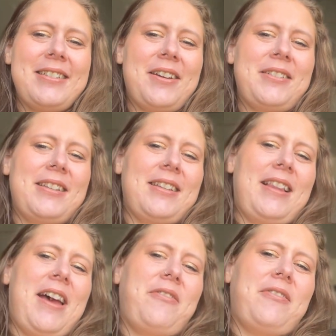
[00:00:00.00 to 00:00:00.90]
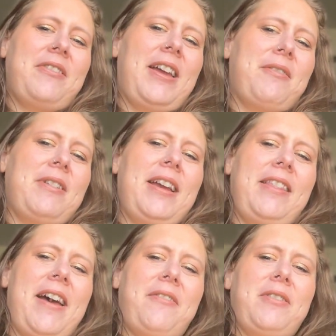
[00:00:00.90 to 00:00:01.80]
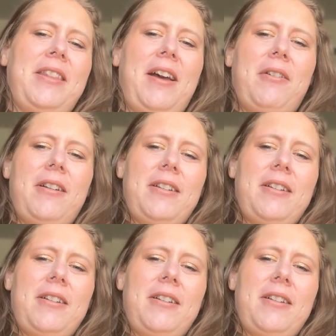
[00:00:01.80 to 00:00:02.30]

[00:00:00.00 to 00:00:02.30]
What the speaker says: doesn't laugh like when I laugh without her,